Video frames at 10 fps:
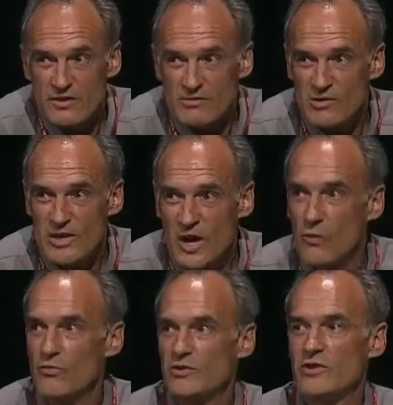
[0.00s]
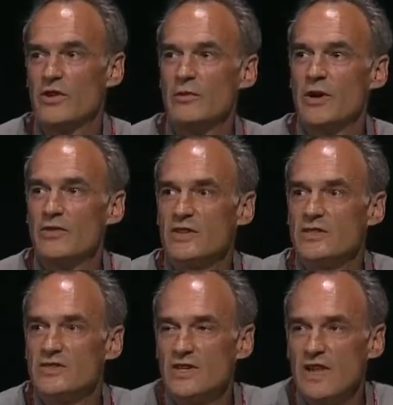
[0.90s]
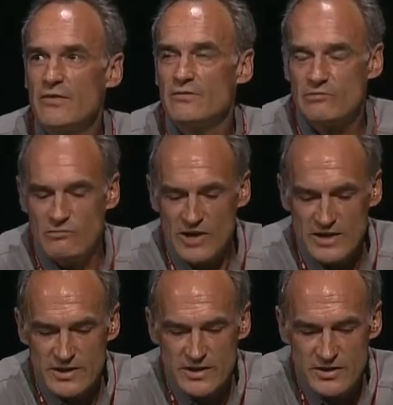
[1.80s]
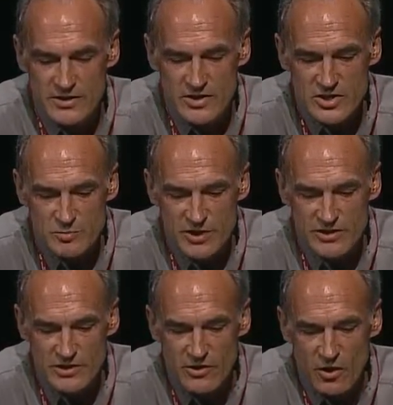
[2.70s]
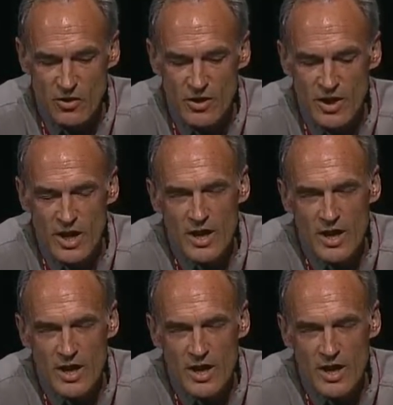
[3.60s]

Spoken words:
really helpful to think about this as a left-right split at all.